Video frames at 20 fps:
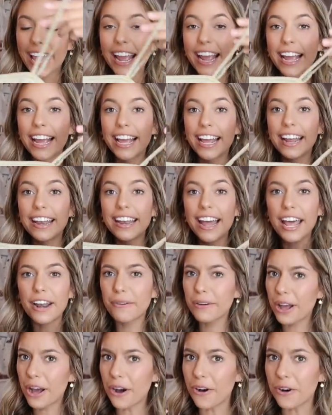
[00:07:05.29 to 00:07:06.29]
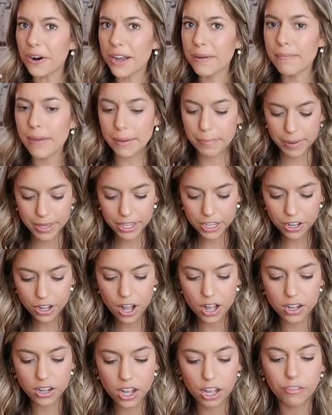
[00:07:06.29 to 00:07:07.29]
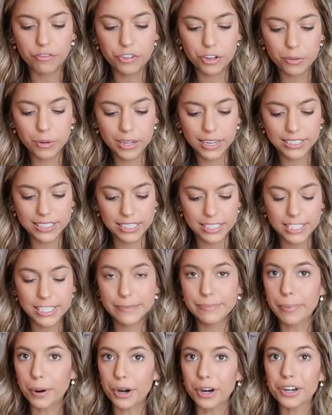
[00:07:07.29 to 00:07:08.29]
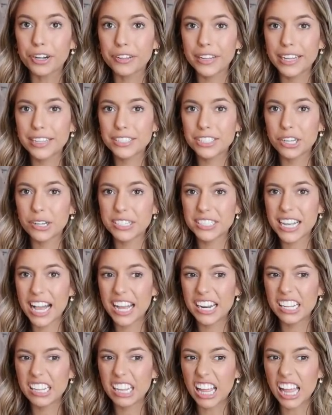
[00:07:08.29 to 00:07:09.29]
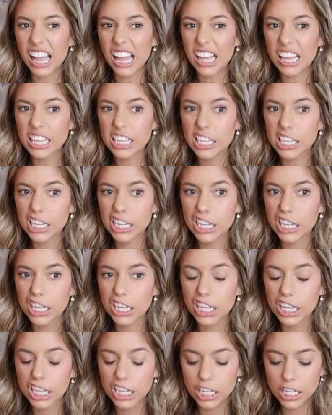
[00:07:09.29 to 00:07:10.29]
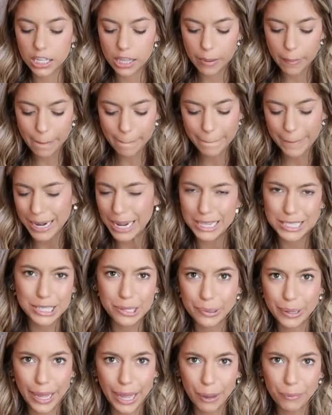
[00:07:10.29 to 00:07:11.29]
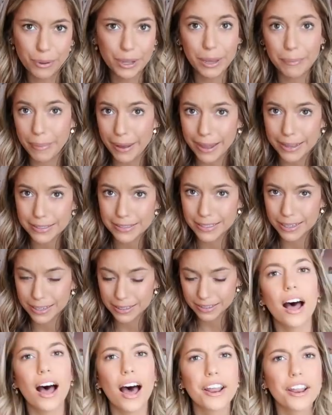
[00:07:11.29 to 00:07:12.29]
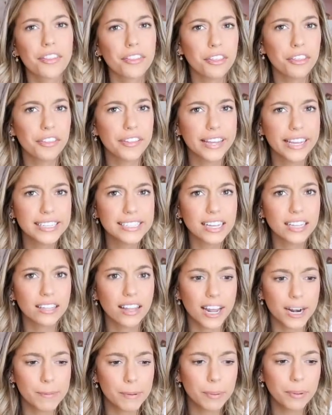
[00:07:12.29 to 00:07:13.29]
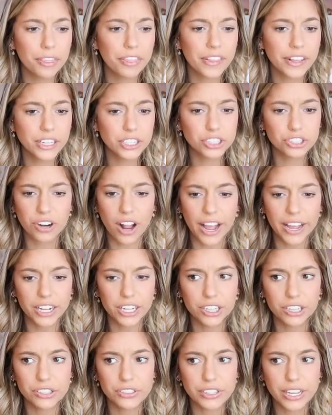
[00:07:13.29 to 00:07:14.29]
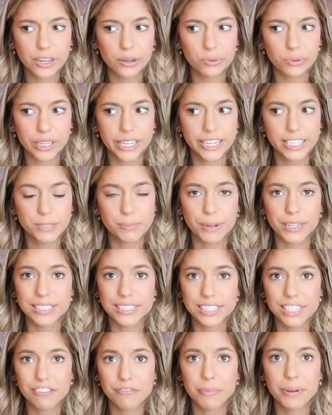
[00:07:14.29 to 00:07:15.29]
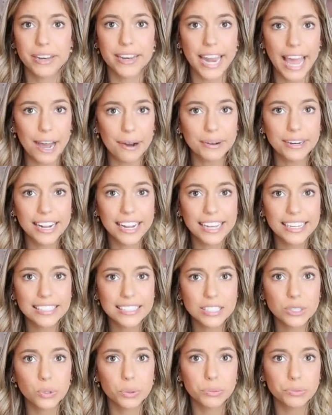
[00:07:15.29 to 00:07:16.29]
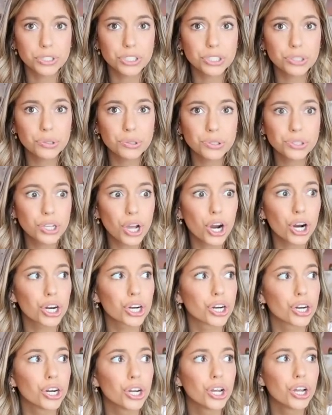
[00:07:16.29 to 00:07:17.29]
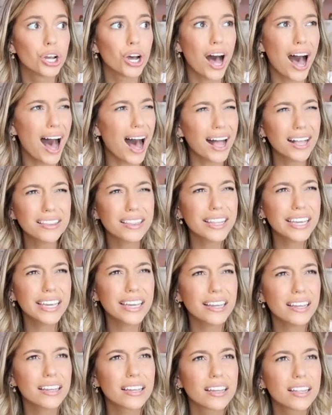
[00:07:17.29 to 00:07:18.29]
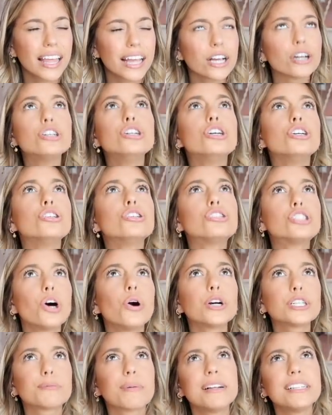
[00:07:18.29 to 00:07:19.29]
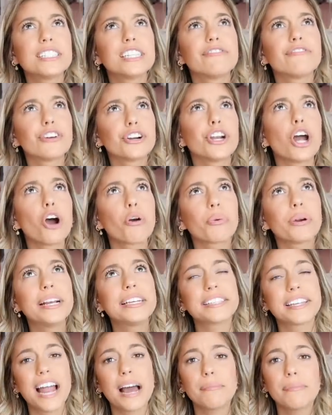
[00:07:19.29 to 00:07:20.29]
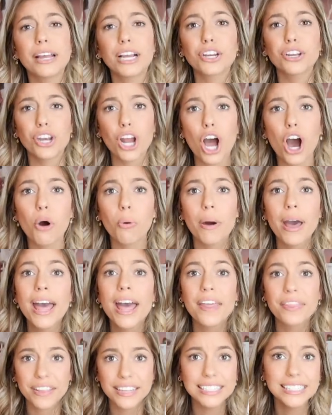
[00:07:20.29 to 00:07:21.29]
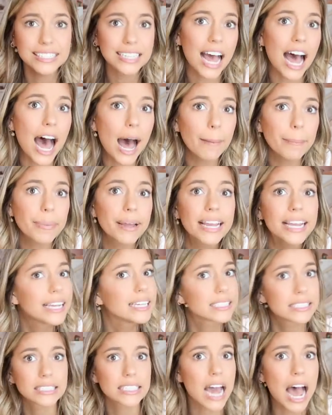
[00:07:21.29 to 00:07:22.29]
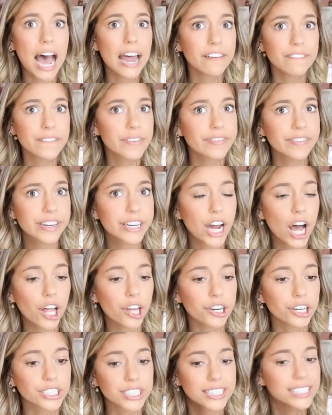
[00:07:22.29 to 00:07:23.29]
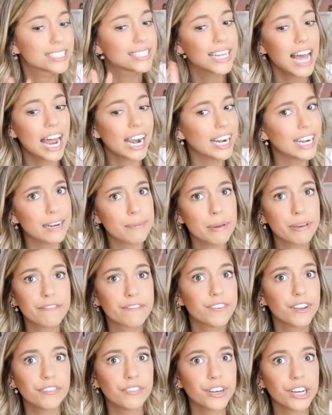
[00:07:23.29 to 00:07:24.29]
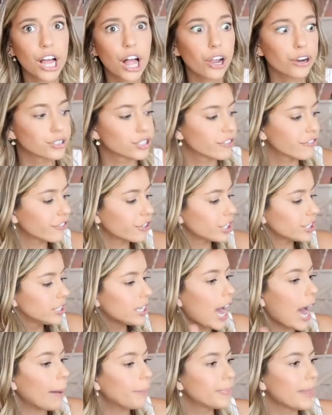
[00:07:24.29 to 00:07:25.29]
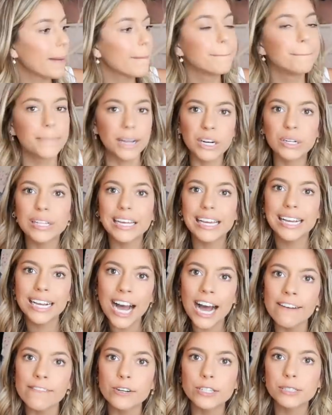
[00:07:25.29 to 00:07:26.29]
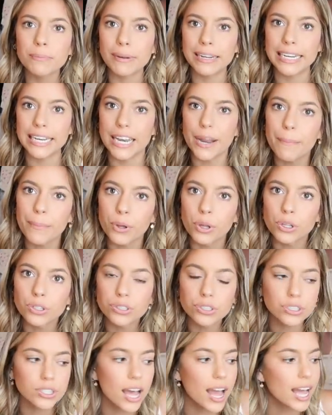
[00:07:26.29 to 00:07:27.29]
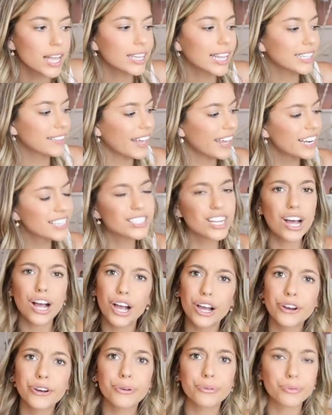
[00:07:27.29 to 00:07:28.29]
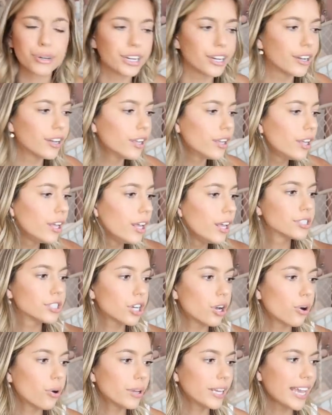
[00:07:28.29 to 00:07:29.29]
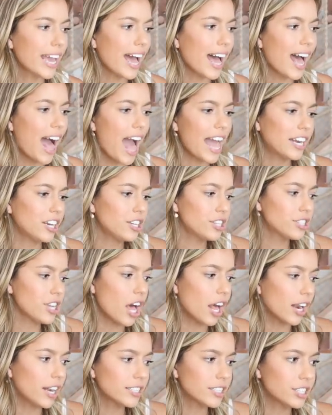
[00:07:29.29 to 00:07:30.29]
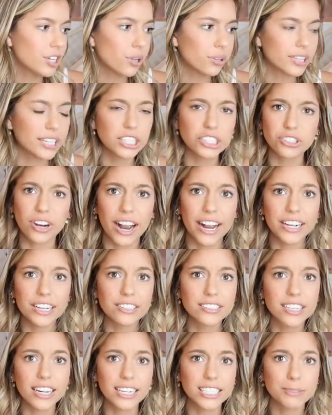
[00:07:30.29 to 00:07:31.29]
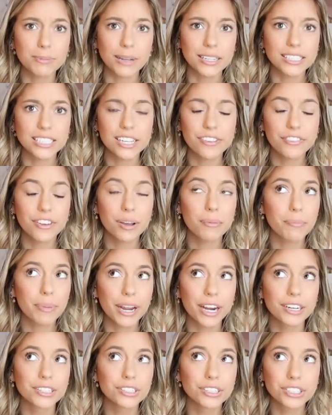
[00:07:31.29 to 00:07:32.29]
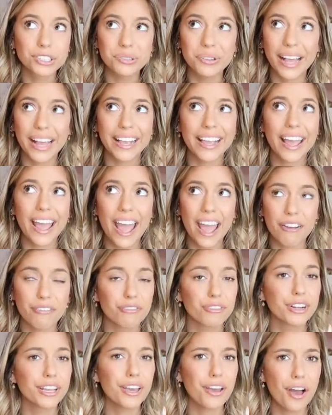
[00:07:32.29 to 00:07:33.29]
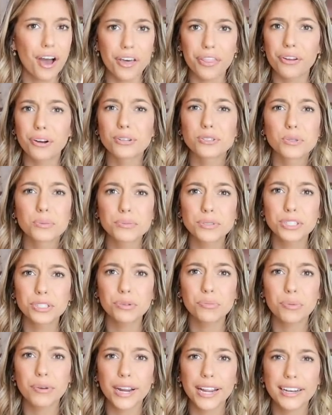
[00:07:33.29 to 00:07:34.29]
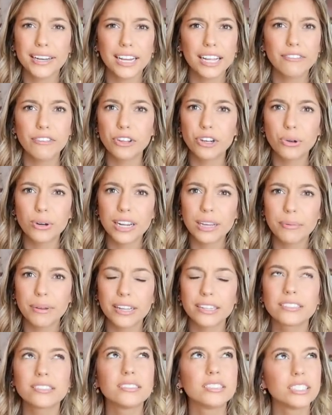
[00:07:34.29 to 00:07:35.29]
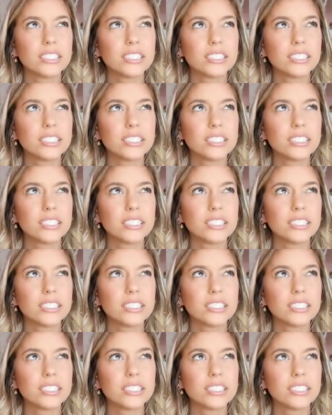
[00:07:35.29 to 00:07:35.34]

And I don't know, it might be a little uncomfortable because it's sparkly, so it's kind of like, but it's okay, we'll get past it. Another thing is, a lot of people think Triangle is like really expensive, but nowadays swimsuits are oddly like so expensive for no reason. I'm like, no, this top is not $50. It does not need to be $50 for a top that barely covers my nipples. Like, that is unreal. So yeah, I just honestly don't think Triangle's that expensive compared to like every other swimsuit brand, if you know what I mean.